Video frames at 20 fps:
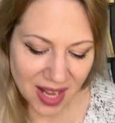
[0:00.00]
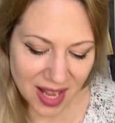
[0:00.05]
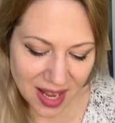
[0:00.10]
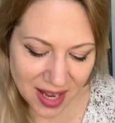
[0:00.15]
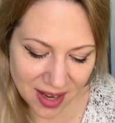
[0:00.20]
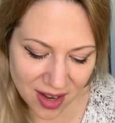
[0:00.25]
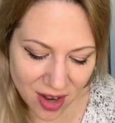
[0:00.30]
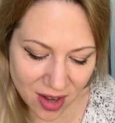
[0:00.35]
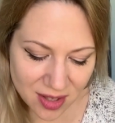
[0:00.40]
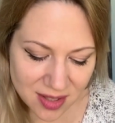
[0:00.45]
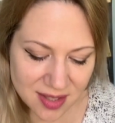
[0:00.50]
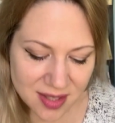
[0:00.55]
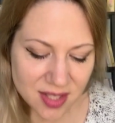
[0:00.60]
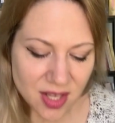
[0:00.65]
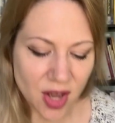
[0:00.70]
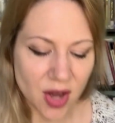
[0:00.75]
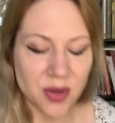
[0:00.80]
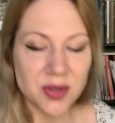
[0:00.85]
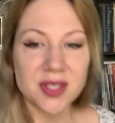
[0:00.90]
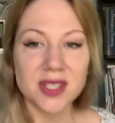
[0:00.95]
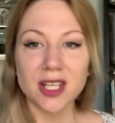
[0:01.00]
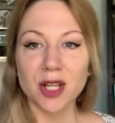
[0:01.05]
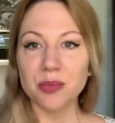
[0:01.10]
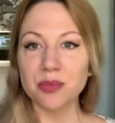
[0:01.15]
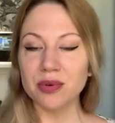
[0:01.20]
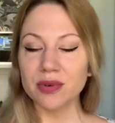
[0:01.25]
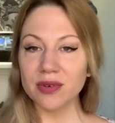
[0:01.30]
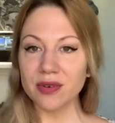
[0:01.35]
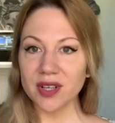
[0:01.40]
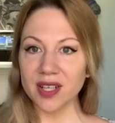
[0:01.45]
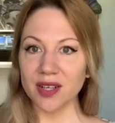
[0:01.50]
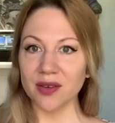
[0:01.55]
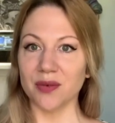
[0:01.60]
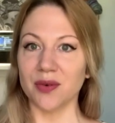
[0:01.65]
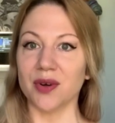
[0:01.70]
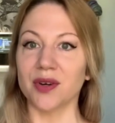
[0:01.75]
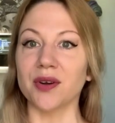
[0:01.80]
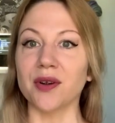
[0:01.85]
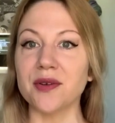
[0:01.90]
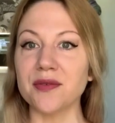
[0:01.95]
I also did a
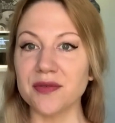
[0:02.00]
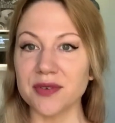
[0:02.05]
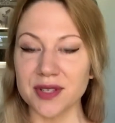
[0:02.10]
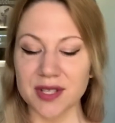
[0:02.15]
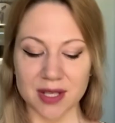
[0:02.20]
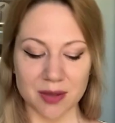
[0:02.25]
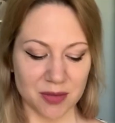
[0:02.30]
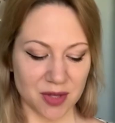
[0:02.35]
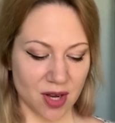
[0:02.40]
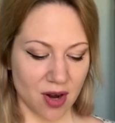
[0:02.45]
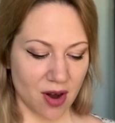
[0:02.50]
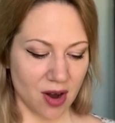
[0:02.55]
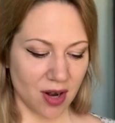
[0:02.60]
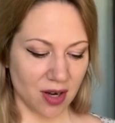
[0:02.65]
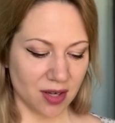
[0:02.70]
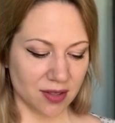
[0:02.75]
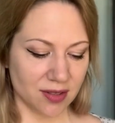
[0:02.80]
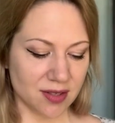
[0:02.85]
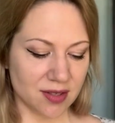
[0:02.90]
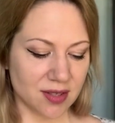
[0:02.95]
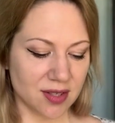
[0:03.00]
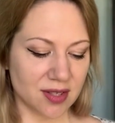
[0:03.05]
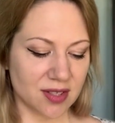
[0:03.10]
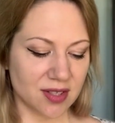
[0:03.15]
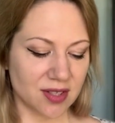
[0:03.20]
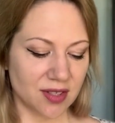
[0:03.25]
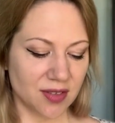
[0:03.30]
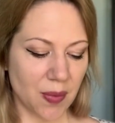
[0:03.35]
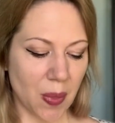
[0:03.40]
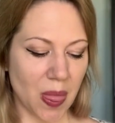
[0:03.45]
pre-order for some yarns.